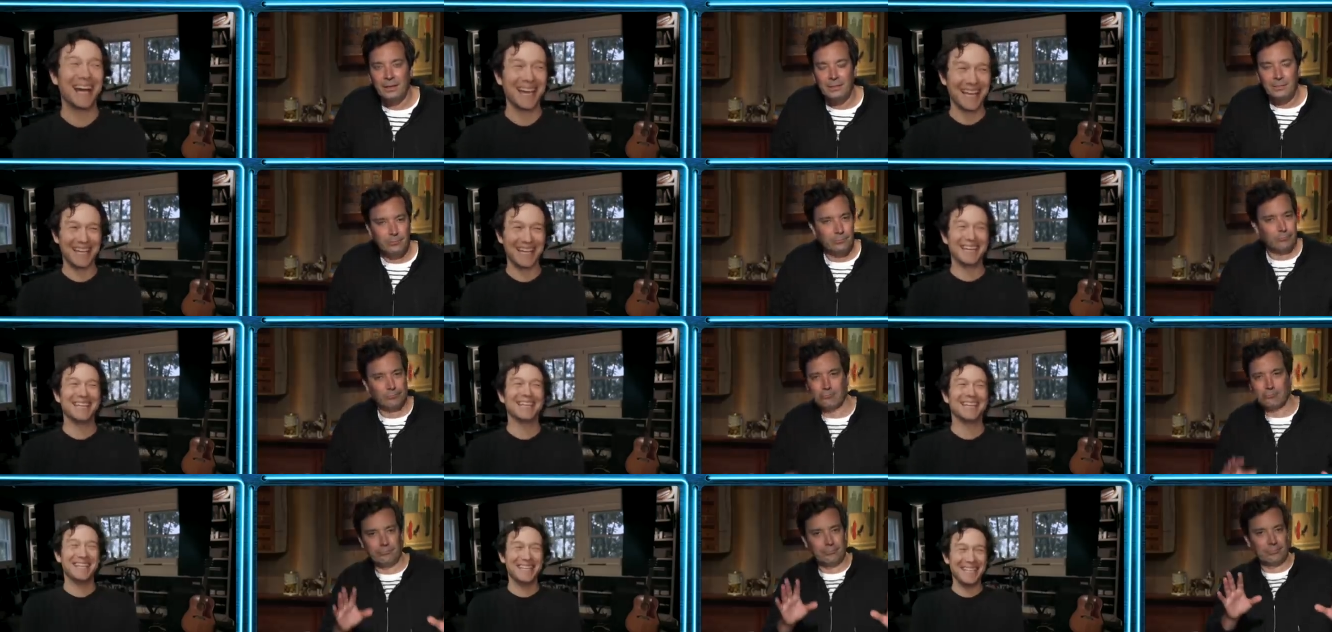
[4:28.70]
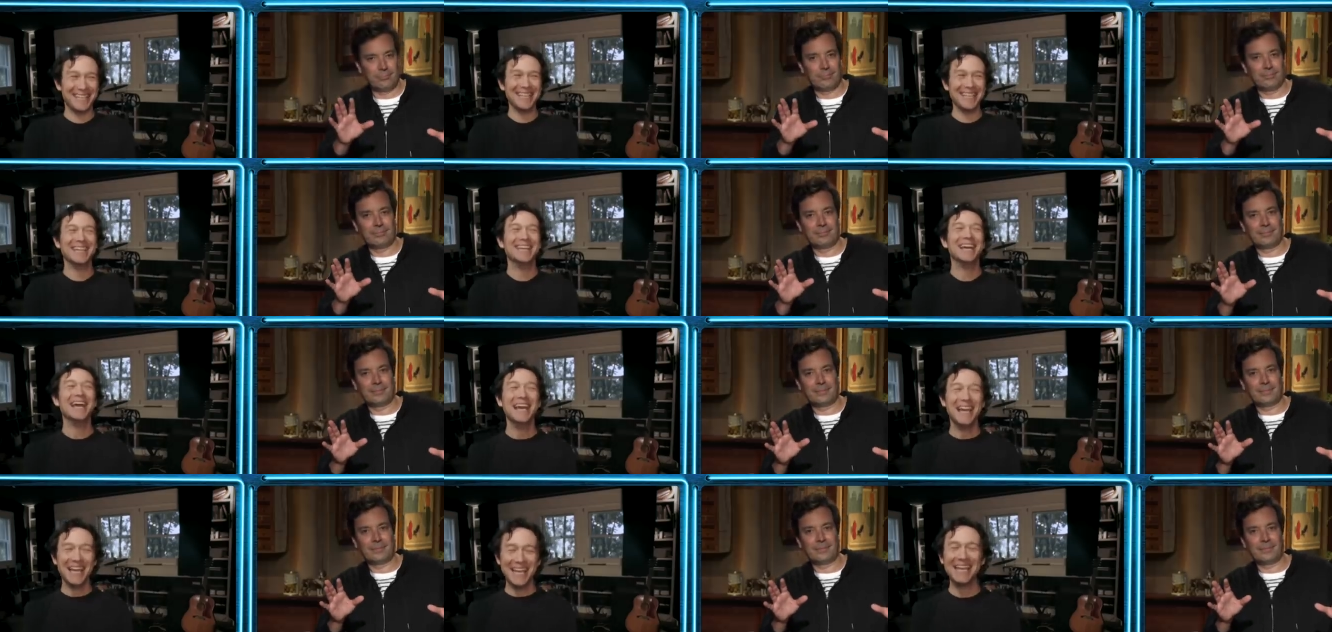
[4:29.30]
Speaker 1: he,
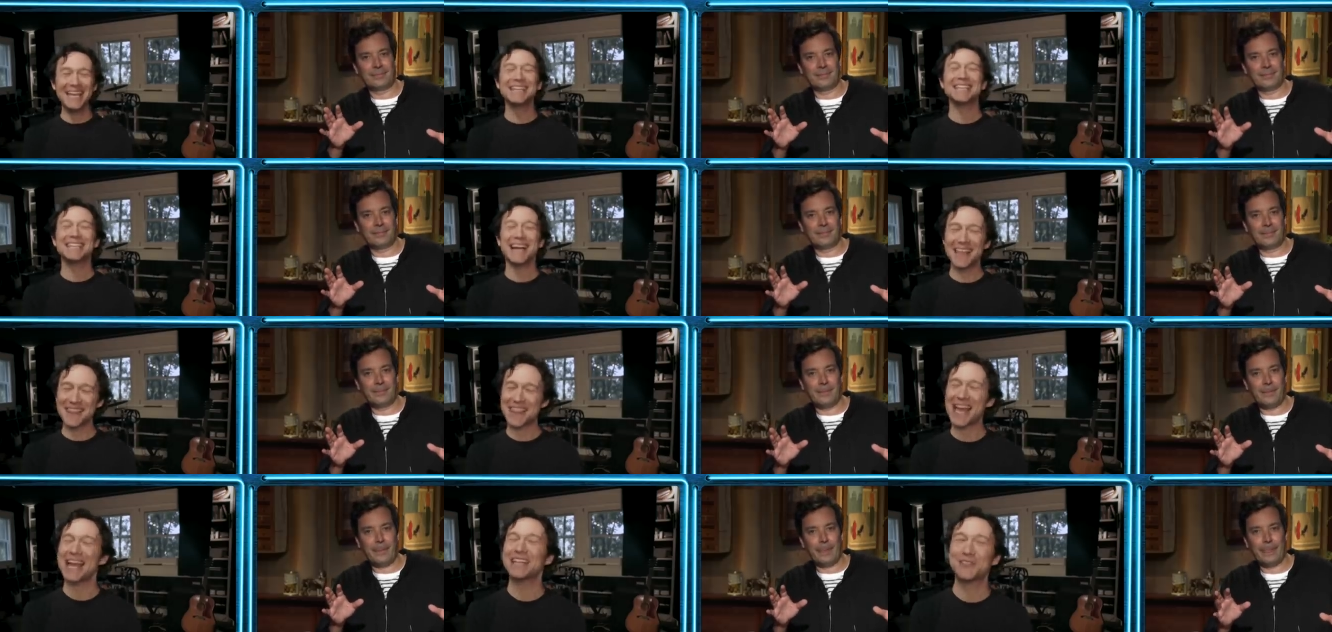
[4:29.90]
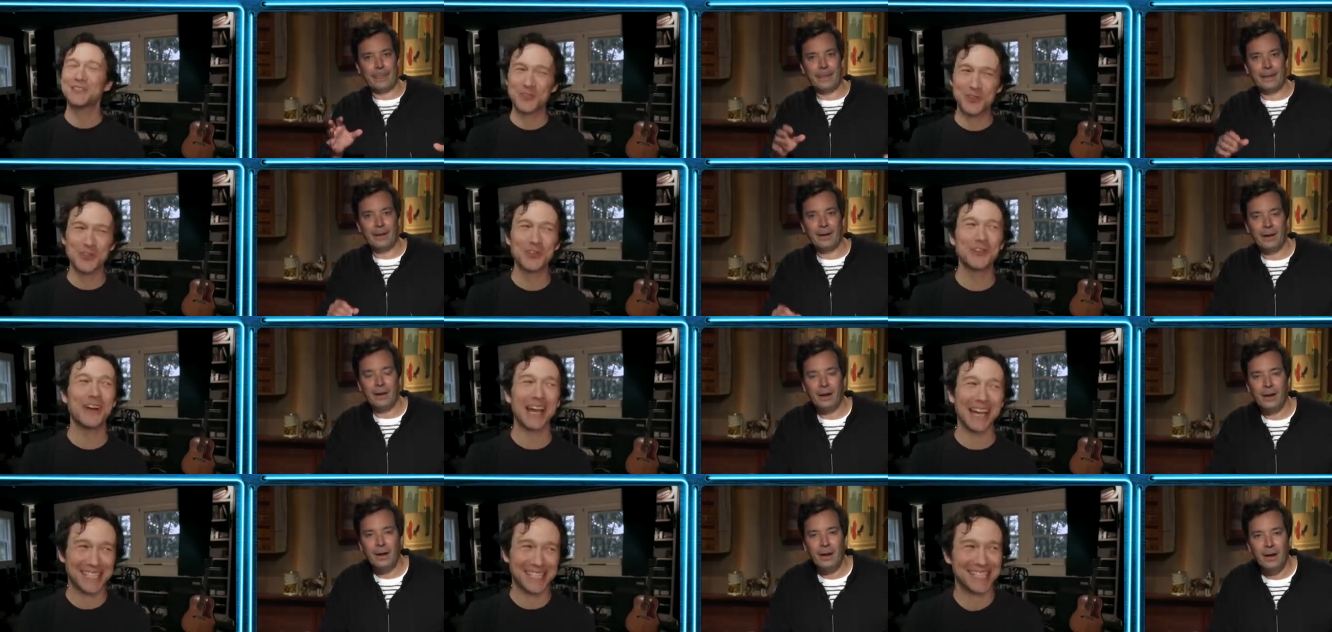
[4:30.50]
he, does. That's true,
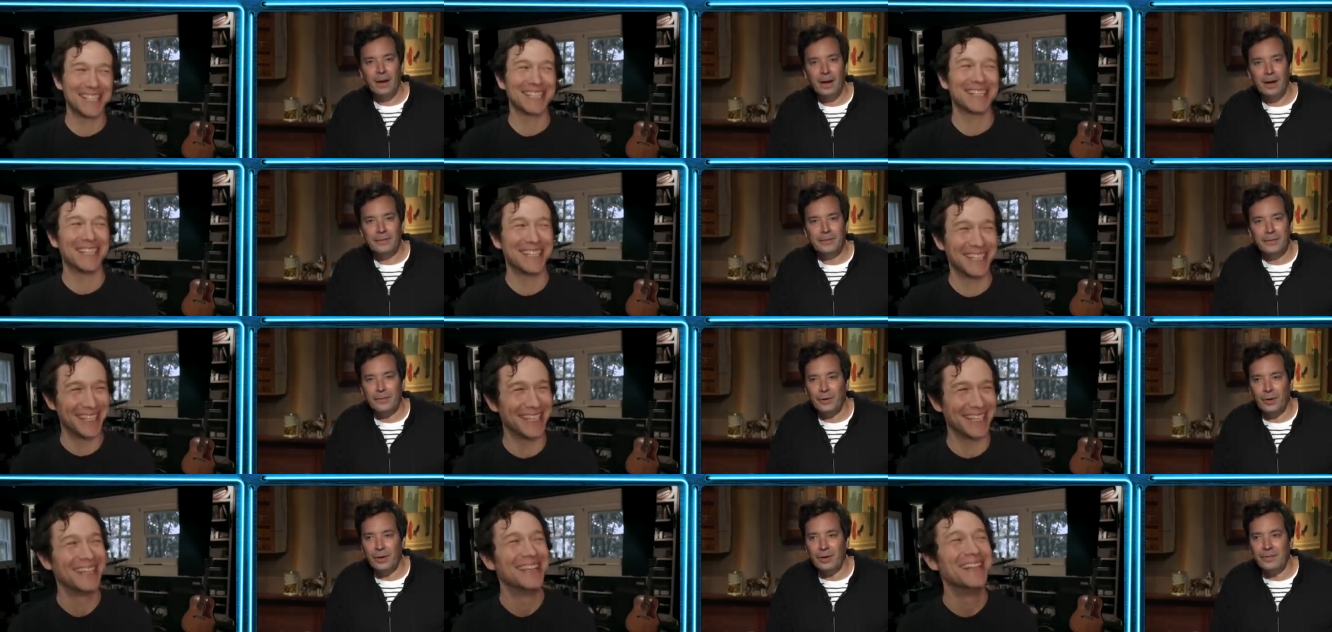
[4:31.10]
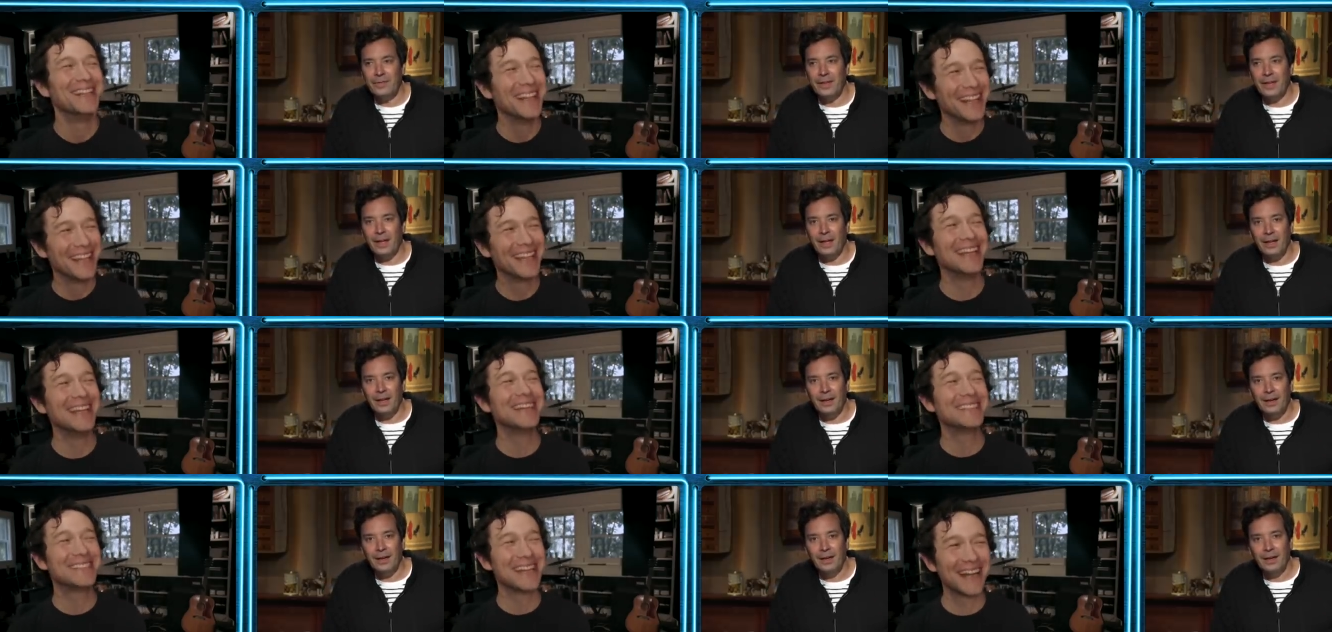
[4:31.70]
actually. I've never heard of that. He
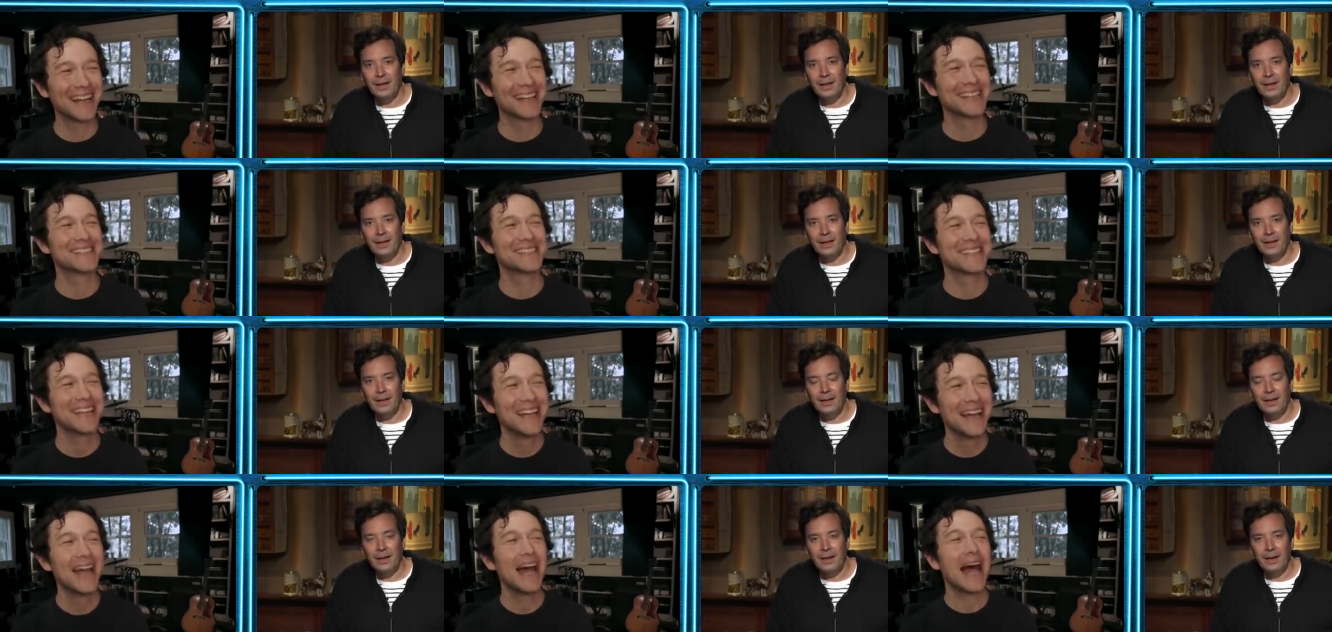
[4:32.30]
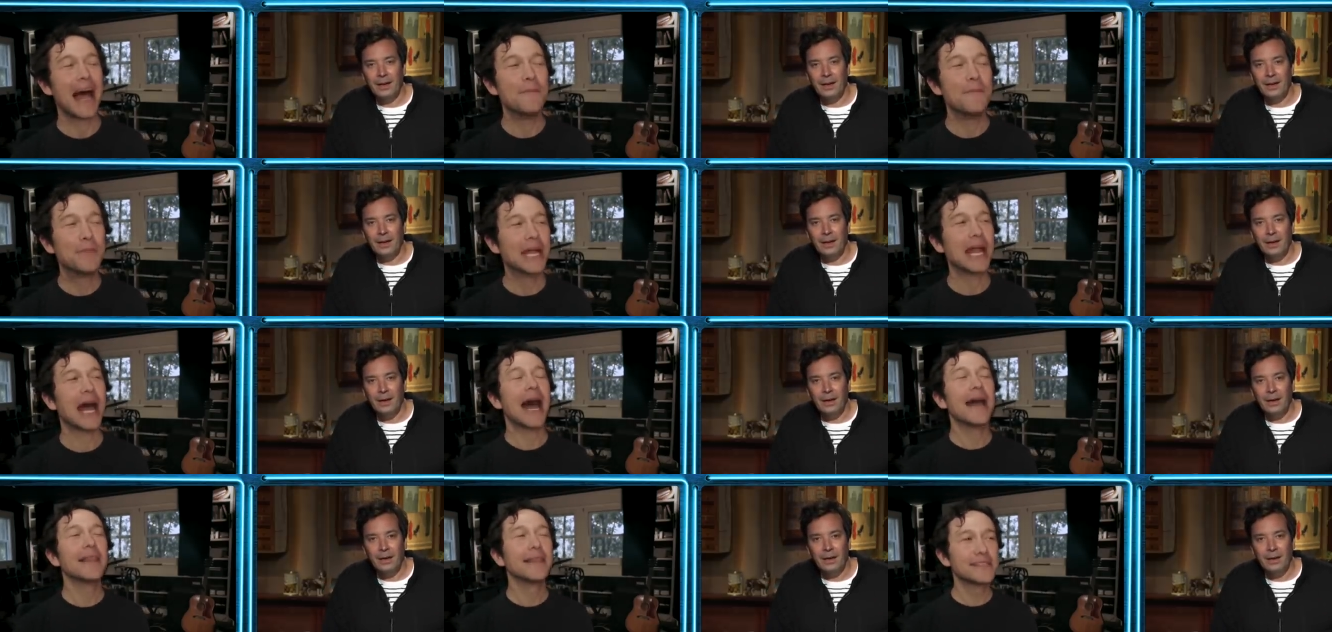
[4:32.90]
does. I mean,
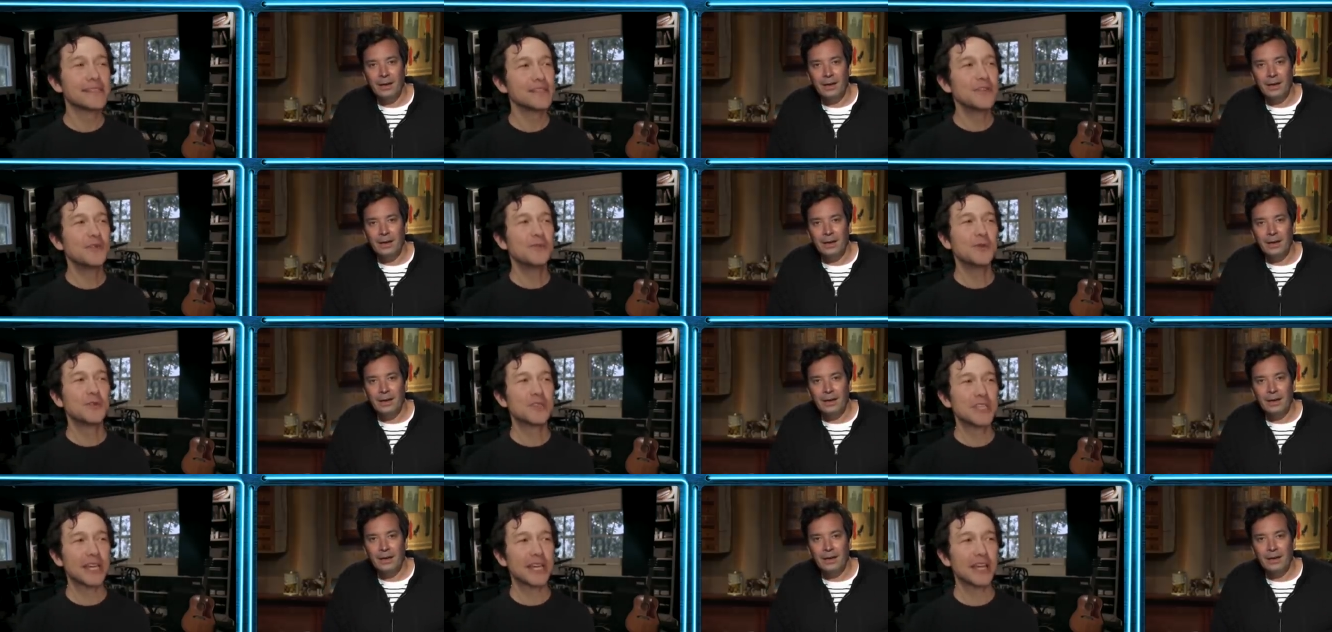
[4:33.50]
I listen to music